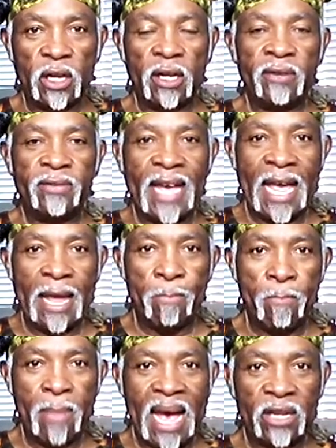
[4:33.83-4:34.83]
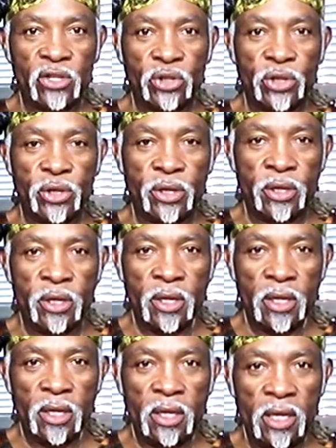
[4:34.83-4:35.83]
of a master
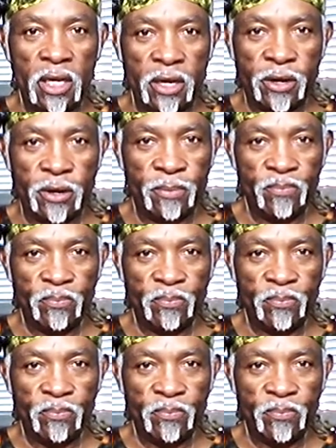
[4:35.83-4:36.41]
year.